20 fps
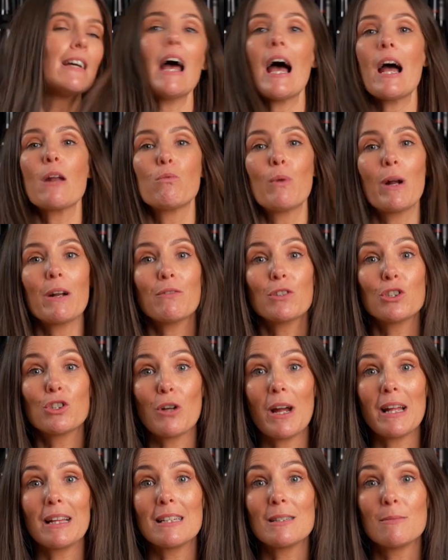and one of
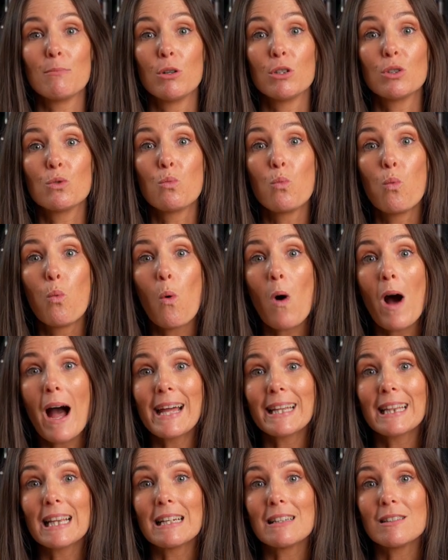Australia's most
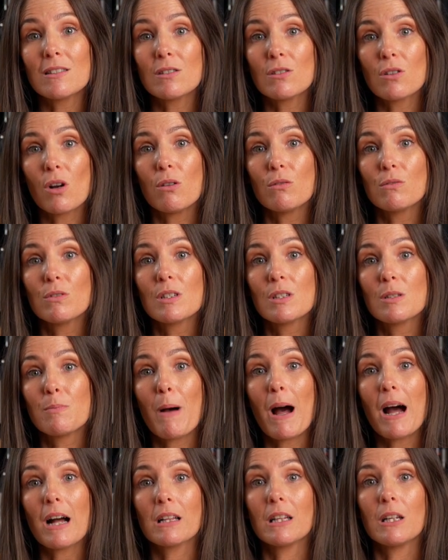widely sold
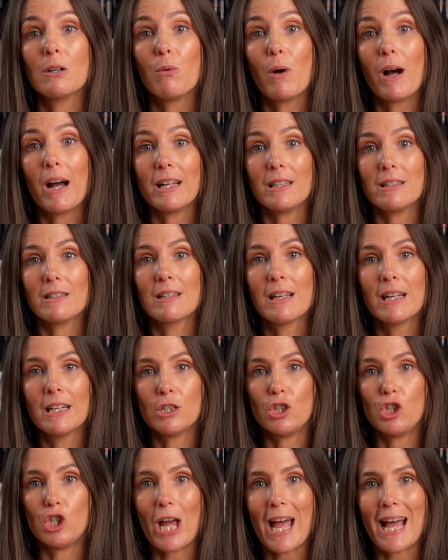sparkling wines,
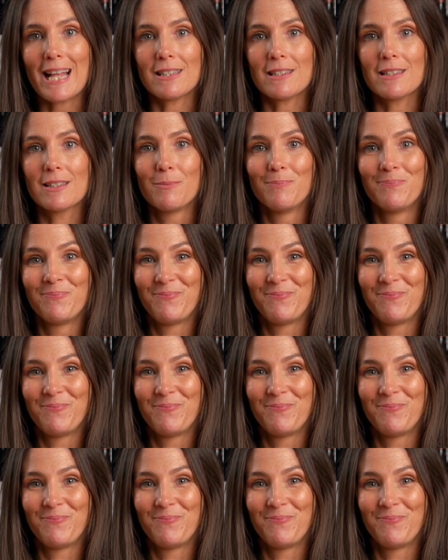Jansz.